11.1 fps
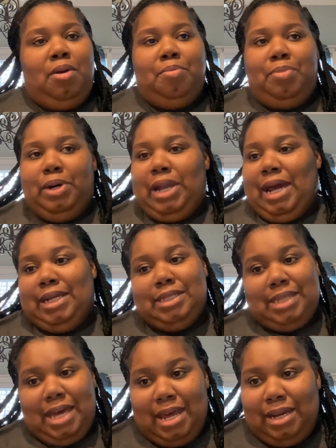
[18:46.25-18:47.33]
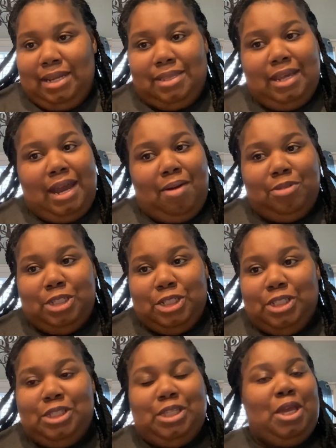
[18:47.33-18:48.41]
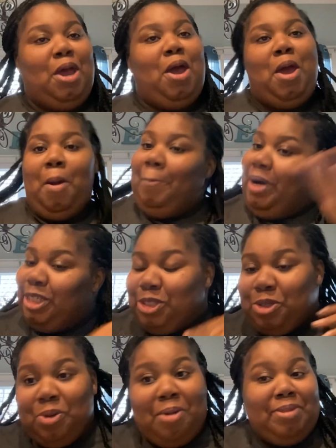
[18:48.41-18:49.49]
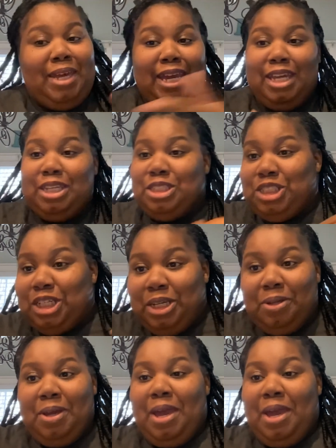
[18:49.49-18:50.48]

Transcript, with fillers: but I decided that I would just muster up the energy